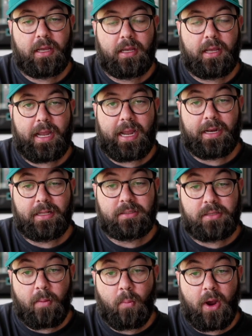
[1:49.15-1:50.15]
And in
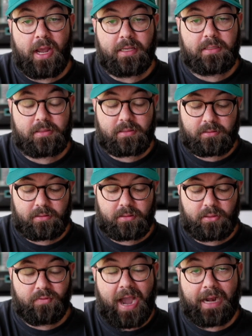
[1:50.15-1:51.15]
some ways,
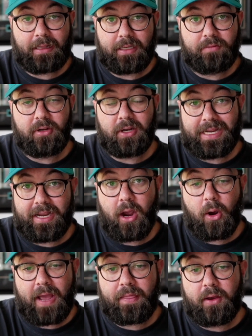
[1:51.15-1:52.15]
you've got to leave your ego
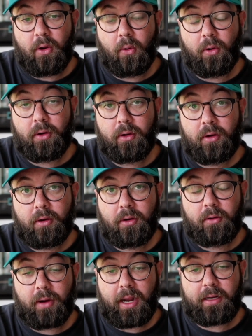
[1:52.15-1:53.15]
at the door,
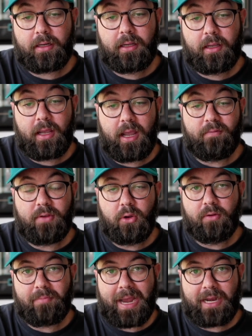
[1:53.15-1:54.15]
right? If you
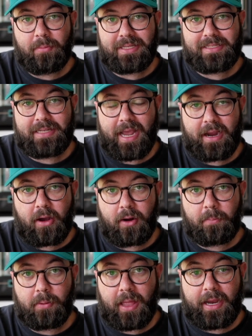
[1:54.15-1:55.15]
have made a mistake on a
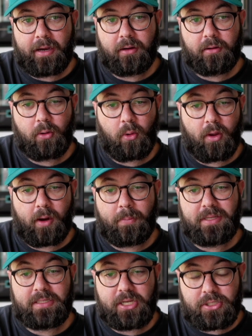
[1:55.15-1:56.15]
player or on a
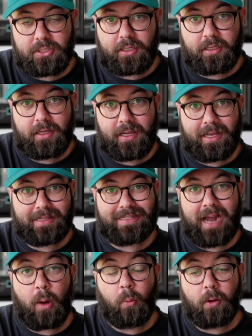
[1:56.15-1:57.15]
position, it's
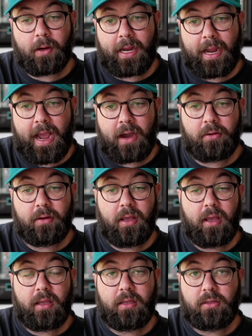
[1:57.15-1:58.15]
not working out,
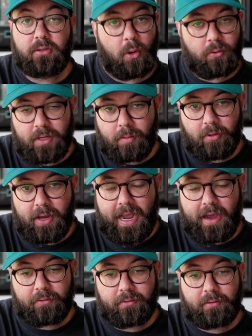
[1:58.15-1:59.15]
don't double
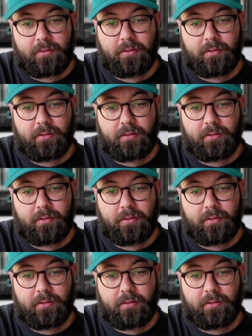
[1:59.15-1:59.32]
down.